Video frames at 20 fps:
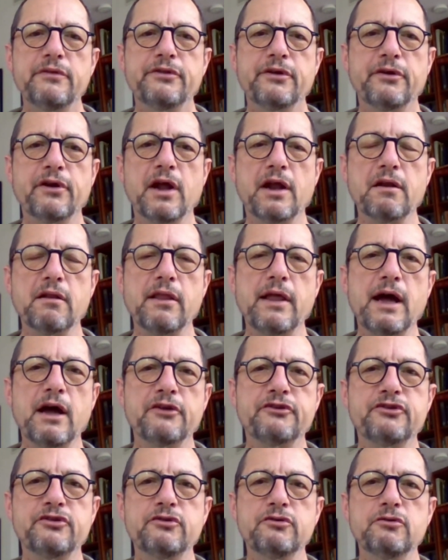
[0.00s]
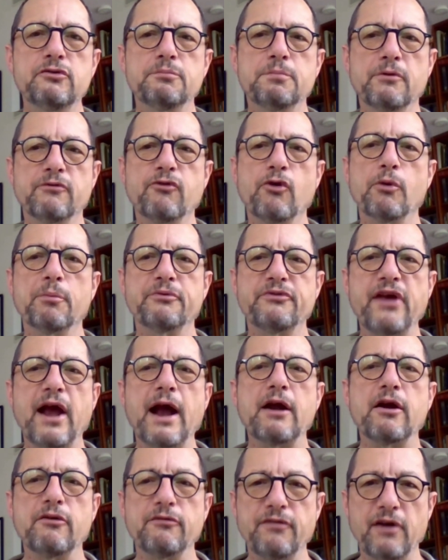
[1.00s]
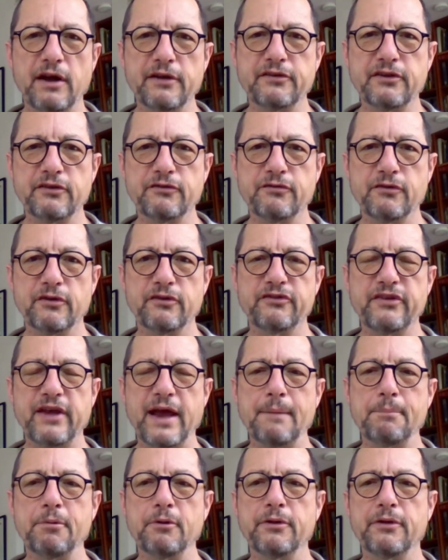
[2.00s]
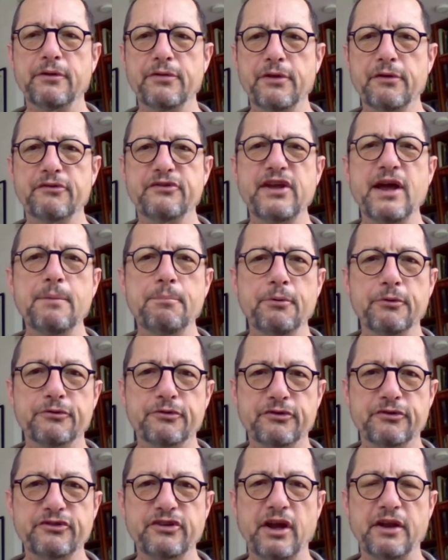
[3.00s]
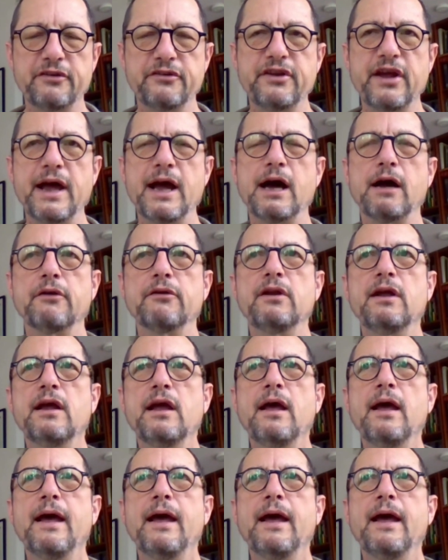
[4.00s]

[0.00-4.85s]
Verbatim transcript: They're not allowed to perform sacrifices, for example, and their temples are shut down.